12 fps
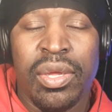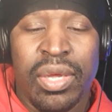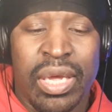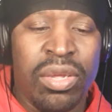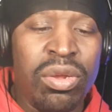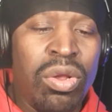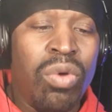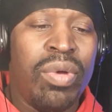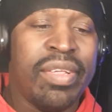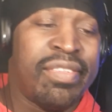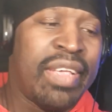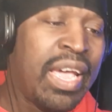And you know
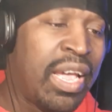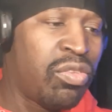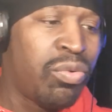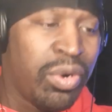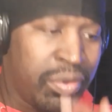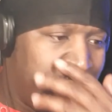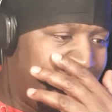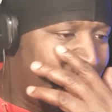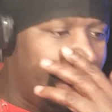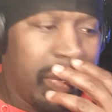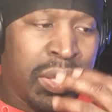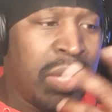what's sad, Twork,
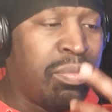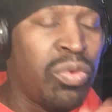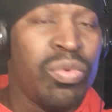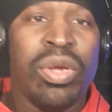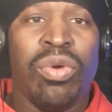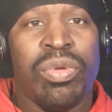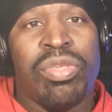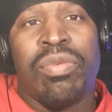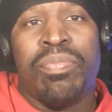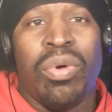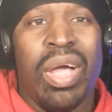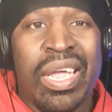man? I'm going to keep it real with you,
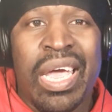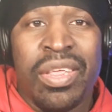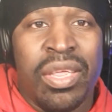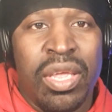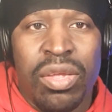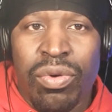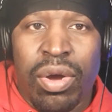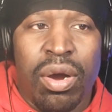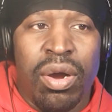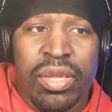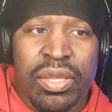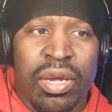bro. I got to give you a
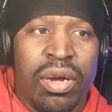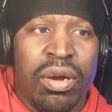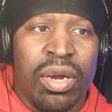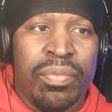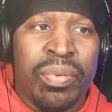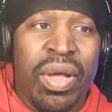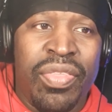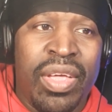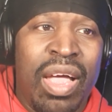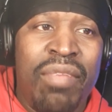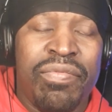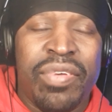heart-to-heart. Brother,
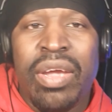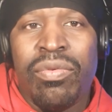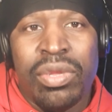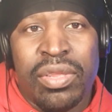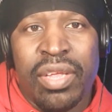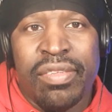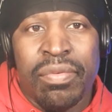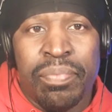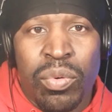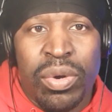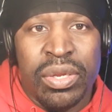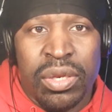I'm very
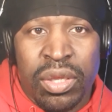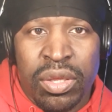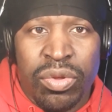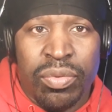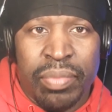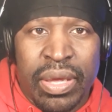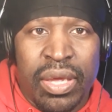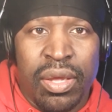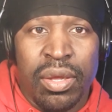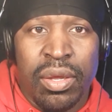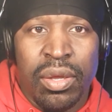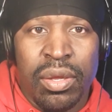disappointed in you, man.
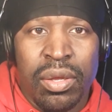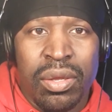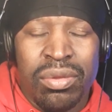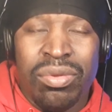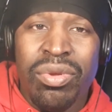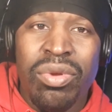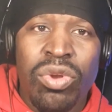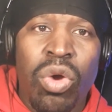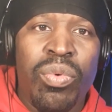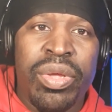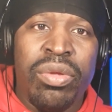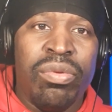Do you know
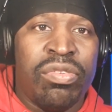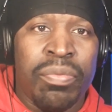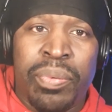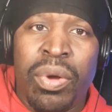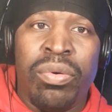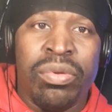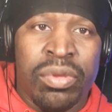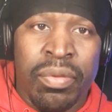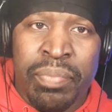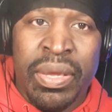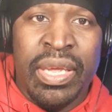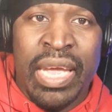where you supposed to
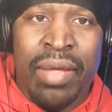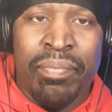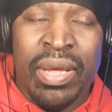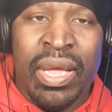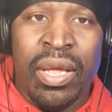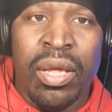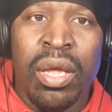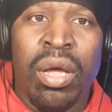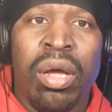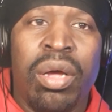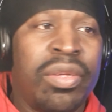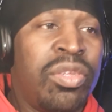be at, man?
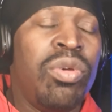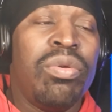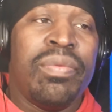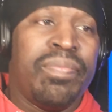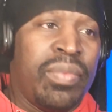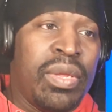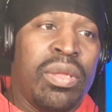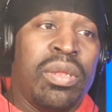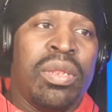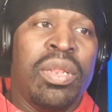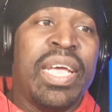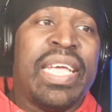You
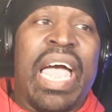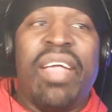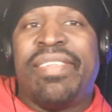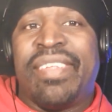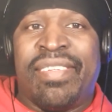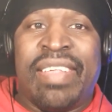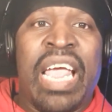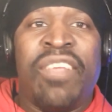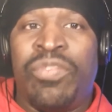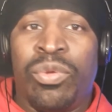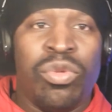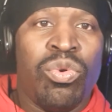look how
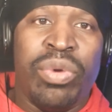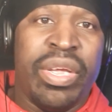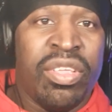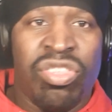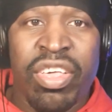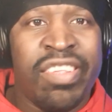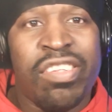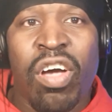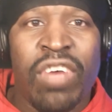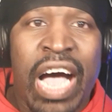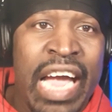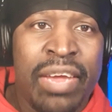successful you is just
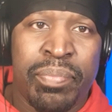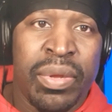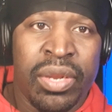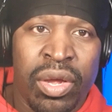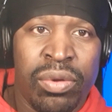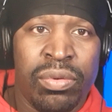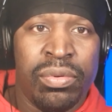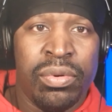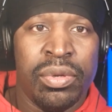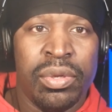off hype alone.